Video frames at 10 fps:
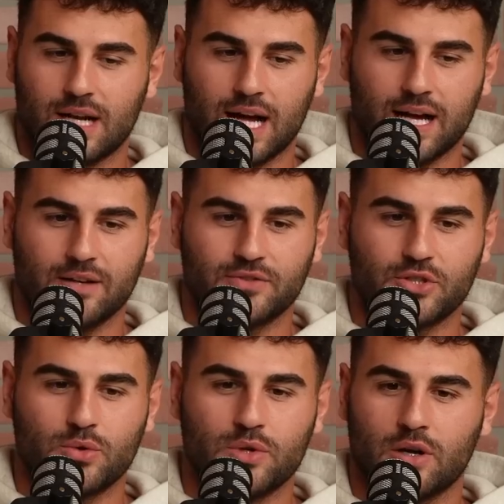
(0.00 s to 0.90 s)
I have
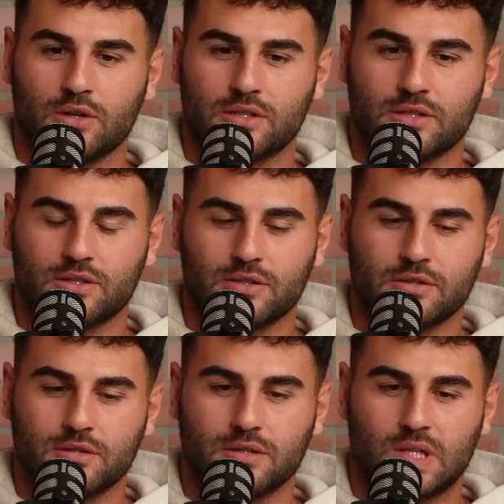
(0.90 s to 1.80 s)
2 younger
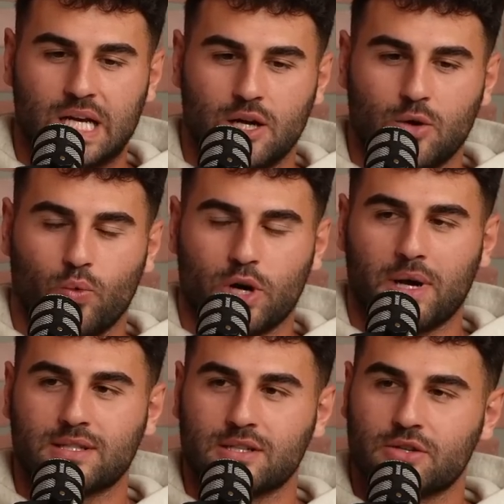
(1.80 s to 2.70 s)
sisters. One of my
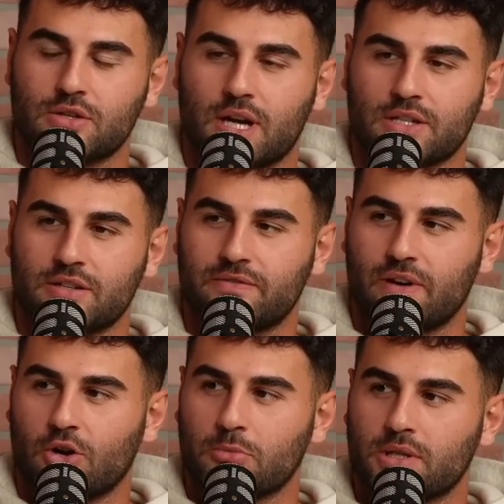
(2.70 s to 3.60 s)
sisters actually
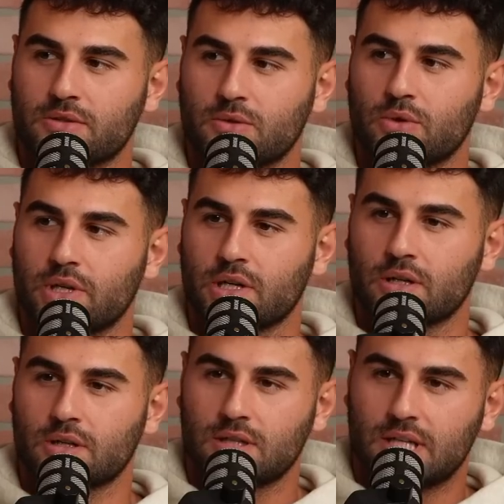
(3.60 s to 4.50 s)
followed me to school
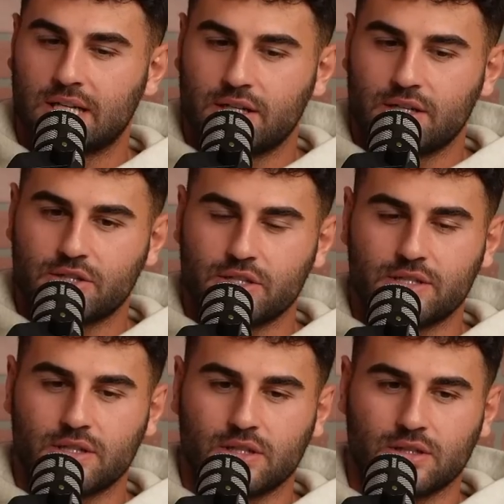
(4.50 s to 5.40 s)
here.
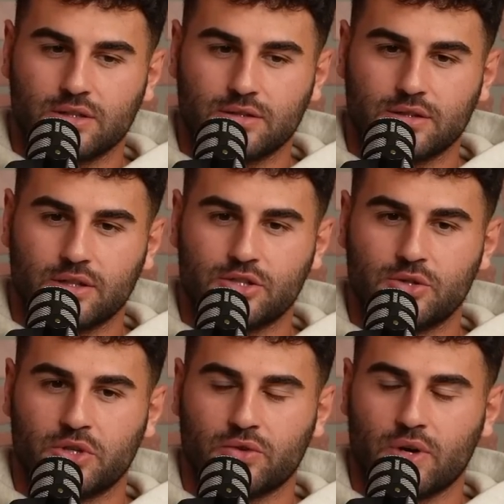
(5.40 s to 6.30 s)
She's a
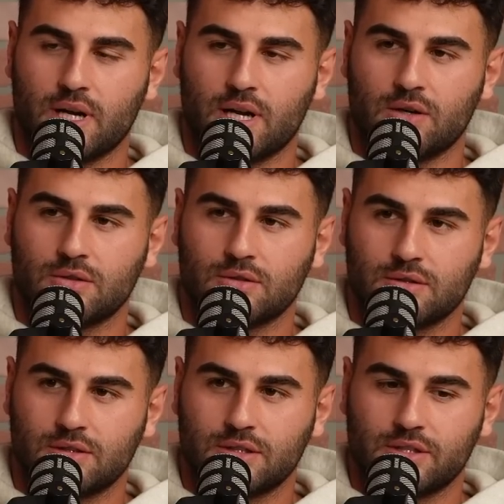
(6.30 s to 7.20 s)
junior right now.
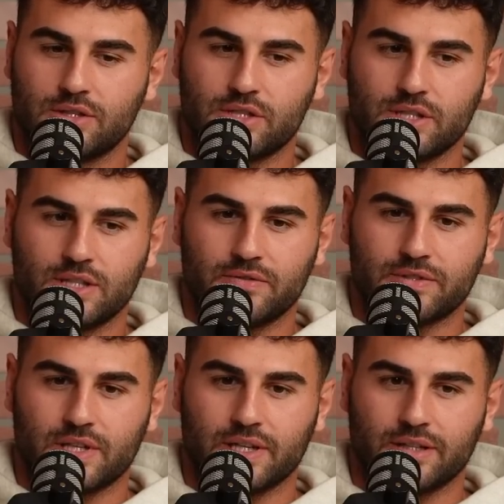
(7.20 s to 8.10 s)
She
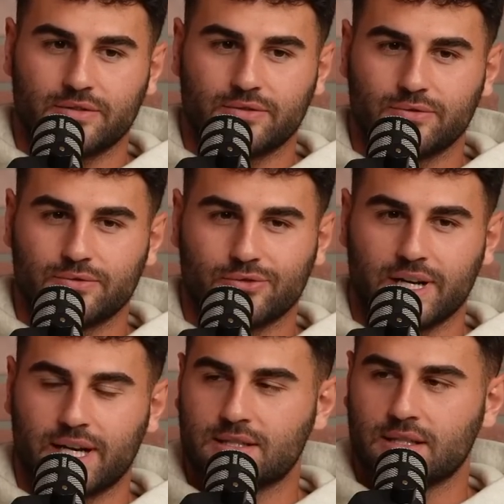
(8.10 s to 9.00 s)
lives like right
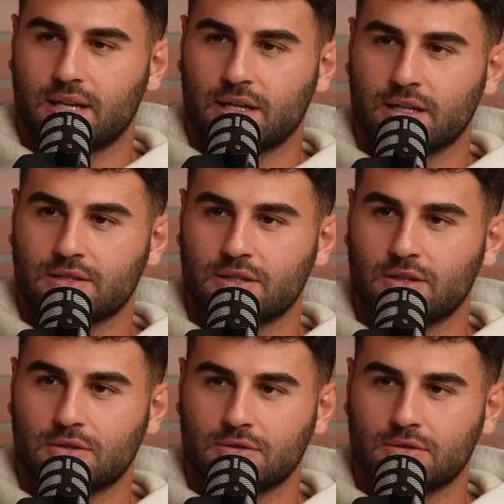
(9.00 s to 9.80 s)
next to Kinnick, so